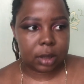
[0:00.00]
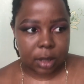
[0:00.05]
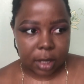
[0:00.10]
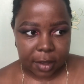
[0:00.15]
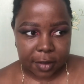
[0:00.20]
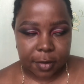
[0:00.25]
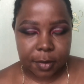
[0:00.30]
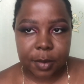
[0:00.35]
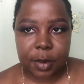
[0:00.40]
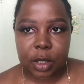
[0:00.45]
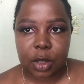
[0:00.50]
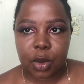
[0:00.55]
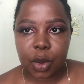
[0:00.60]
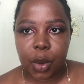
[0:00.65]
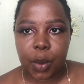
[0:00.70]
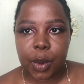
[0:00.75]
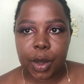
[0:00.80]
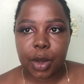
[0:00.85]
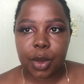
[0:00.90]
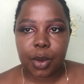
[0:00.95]
I've been
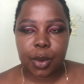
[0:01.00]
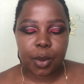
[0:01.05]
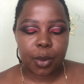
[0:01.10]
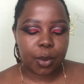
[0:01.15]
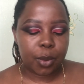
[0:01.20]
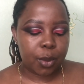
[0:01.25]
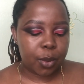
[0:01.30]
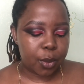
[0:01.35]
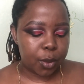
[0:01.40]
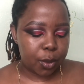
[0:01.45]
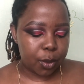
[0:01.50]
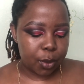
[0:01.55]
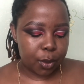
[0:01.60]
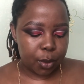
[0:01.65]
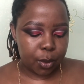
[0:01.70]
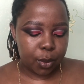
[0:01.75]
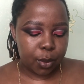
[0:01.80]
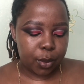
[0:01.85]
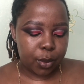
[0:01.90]
going through